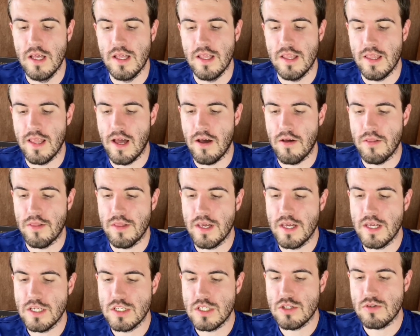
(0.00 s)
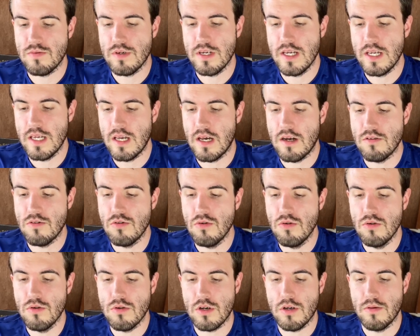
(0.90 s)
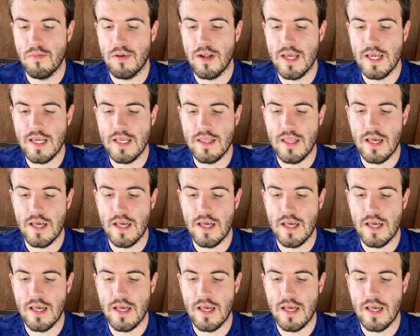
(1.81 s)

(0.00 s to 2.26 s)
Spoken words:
Now these three are all complete.